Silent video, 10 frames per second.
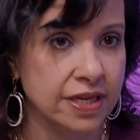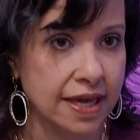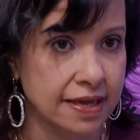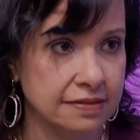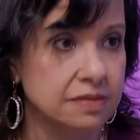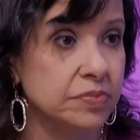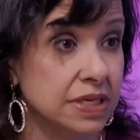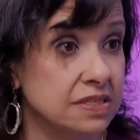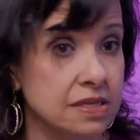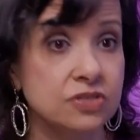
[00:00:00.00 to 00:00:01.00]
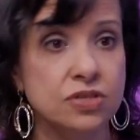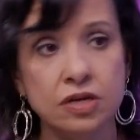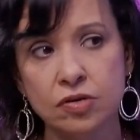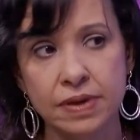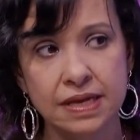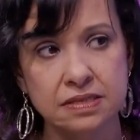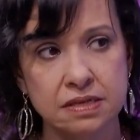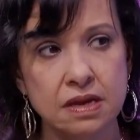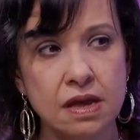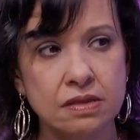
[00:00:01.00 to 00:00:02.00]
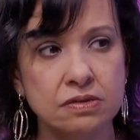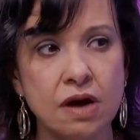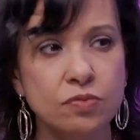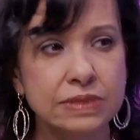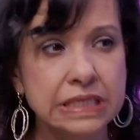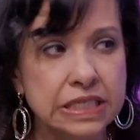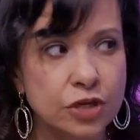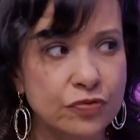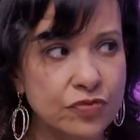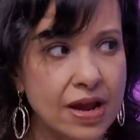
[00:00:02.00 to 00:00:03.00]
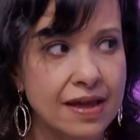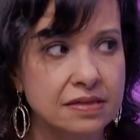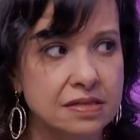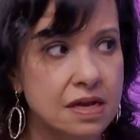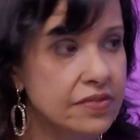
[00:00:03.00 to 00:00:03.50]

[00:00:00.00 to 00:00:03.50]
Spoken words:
again because they're psychopaths and they're not really your friend.